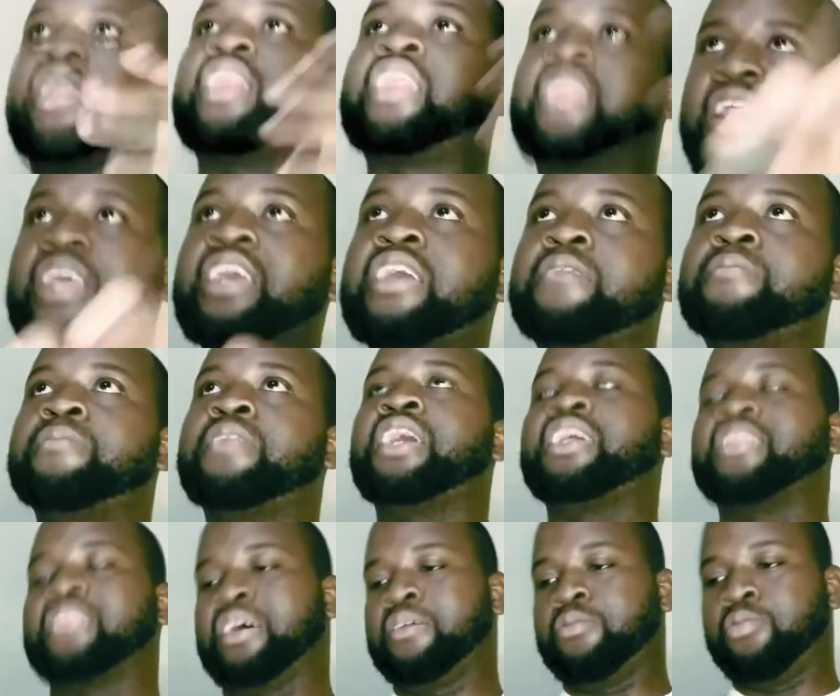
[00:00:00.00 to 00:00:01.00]
ririmi
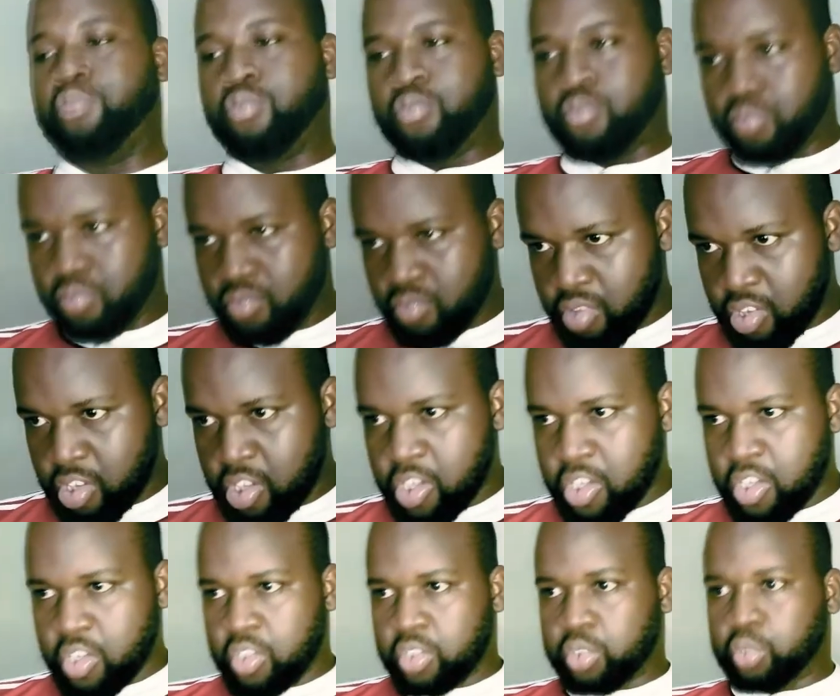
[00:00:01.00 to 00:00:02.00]
na ndhavuko
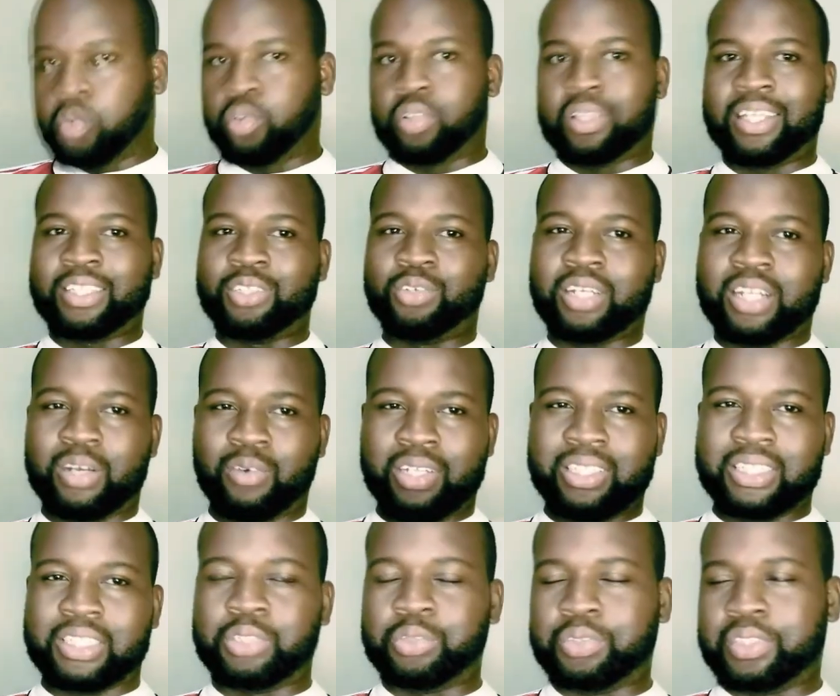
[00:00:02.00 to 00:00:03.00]
so that's what I
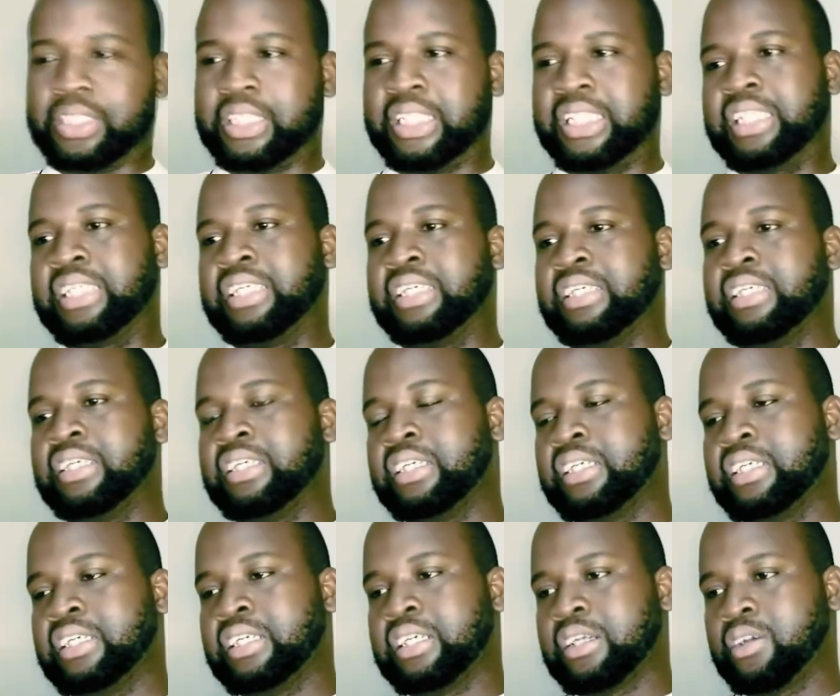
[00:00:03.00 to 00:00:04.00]
wanted to say
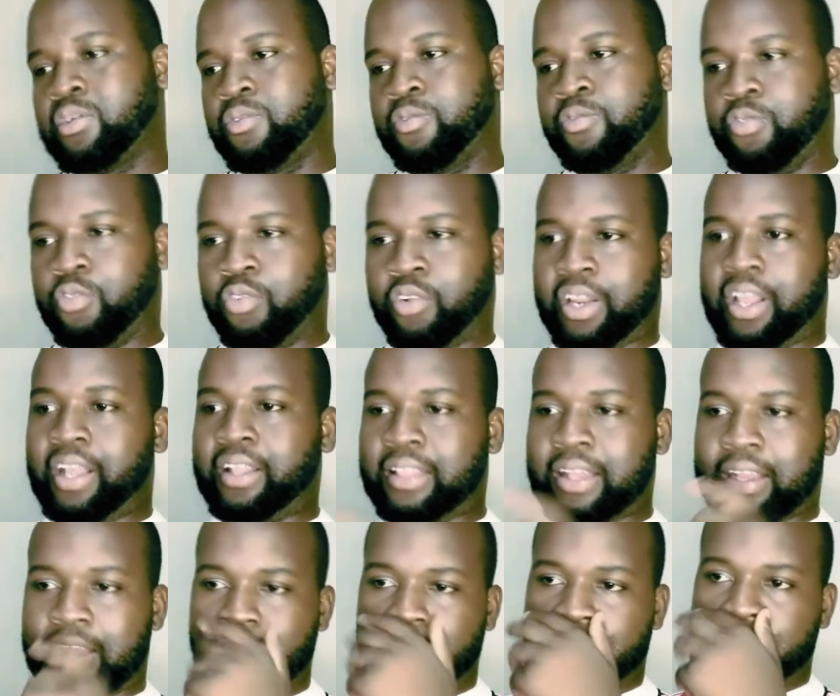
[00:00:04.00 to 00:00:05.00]
ku
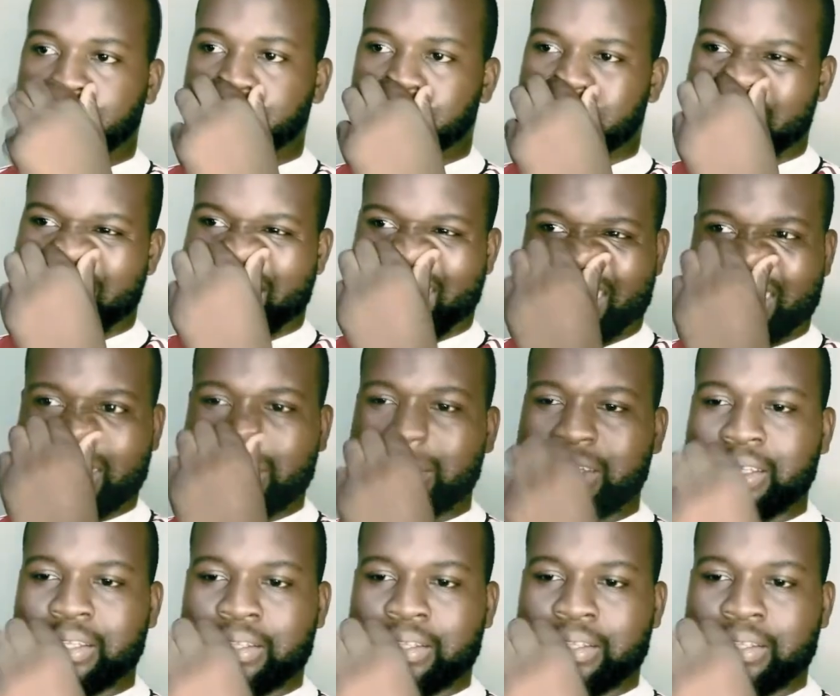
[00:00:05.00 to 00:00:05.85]
react ka video liya